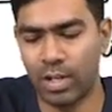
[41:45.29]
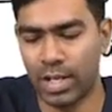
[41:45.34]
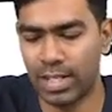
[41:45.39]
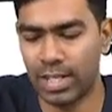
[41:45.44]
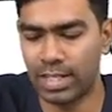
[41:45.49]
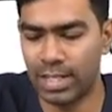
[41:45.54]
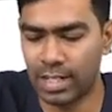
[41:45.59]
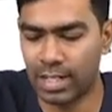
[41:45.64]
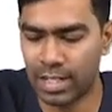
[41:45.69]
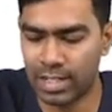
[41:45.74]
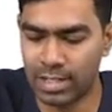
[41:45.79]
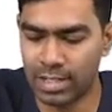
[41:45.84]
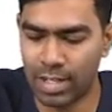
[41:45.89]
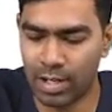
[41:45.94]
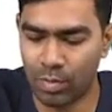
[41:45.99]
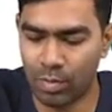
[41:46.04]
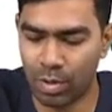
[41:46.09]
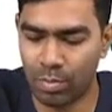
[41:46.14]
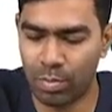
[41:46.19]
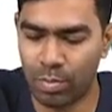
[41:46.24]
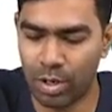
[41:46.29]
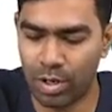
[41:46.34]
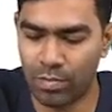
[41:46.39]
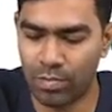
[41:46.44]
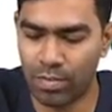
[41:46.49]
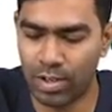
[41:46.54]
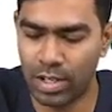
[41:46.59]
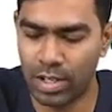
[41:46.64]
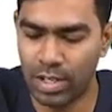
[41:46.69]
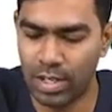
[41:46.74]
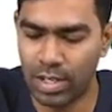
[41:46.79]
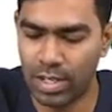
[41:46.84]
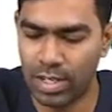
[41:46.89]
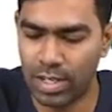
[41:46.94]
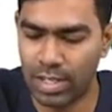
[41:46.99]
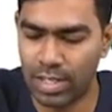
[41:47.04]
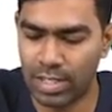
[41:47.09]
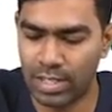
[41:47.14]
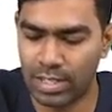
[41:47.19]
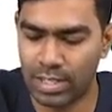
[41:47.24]
Anything less than 1.5
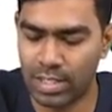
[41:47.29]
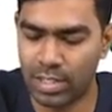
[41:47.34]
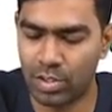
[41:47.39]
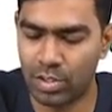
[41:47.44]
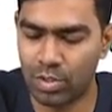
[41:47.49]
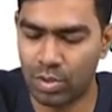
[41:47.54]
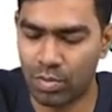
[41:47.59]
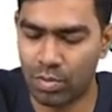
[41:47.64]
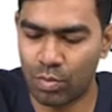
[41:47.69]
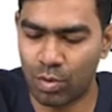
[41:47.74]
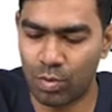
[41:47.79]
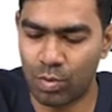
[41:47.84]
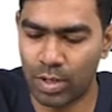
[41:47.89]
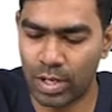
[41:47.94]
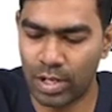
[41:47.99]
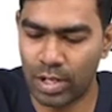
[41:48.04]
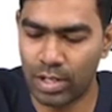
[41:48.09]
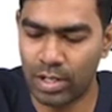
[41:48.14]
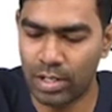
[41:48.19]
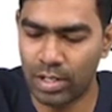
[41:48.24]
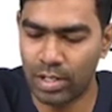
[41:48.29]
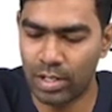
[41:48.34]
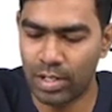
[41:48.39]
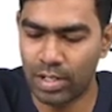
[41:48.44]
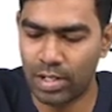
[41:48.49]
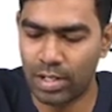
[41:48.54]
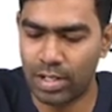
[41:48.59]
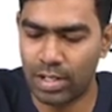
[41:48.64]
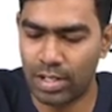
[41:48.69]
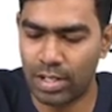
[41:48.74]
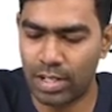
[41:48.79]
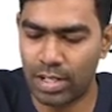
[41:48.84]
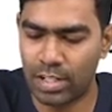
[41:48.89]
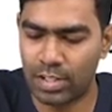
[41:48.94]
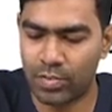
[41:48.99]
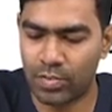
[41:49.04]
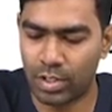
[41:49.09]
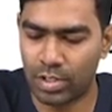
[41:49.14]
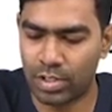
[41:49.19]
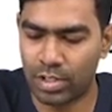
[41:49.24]
is suggestive of ovarian
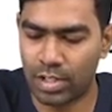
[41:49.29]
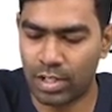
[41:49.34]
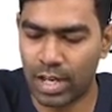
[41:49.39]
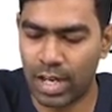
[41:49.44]
dysfunction.